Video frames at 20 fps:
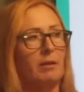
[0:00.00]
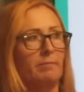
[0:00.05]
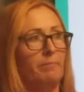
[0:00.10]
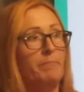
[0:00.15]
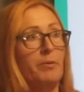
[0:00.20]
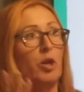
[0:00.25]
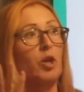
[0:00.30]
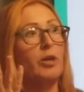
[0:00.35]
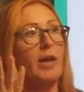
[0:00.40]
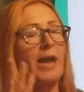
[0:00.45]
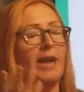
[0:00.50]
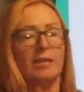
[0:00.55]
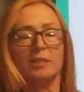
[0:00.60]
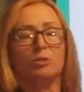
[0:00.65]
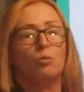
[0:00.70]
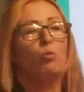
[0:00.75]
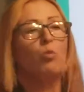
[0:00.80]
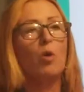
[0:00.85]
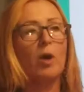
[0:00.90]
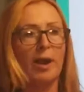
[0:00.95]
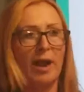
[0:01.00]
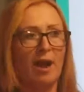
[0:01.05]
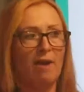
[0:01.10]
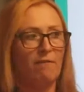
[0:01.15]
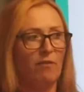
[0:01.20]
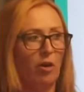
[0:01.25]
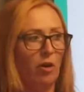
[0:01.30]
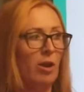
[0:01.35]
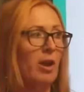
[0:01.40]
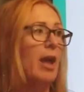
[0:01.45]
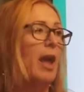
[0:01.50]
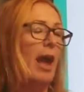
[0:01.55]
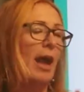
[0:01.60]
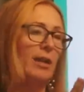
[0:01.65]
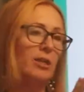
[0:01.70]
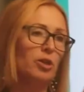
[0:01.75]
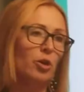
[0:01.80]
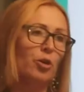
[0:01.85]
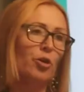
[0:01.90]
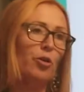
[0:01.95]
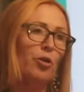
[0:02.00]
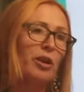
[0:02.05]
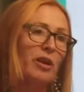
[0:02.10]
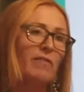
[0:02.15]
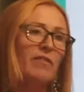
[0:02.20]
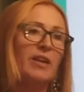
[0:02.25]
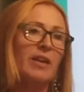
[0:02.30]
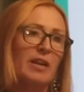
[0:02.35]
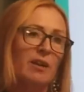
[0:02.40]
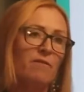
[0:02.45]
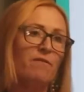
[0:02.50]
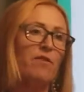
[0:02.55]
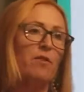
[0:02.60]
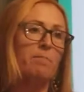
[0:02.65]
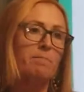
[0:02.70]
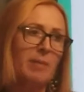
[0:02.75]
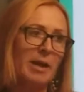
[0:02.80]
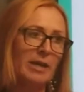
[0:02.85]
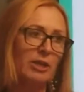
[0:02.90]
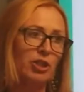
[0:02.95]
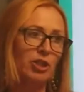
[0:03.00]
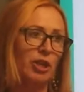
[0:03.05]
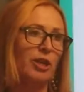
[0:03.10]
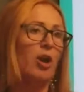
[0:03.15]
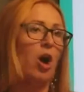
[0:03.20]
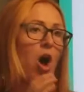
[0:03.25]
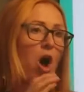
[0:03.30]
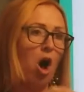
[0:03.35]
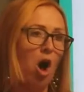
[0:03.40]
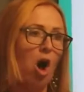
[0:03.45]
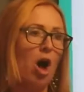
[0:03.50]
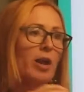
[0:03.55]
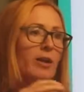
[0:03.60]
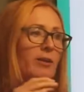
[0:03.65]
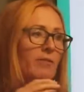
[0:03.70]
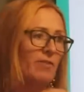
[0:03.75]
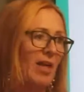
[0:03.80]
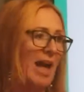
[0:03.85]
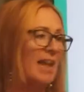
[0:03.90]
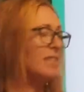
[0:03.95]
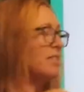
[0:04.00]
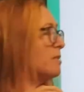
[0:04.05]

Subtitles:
Bill Gates, whatever. And so you're giving information on that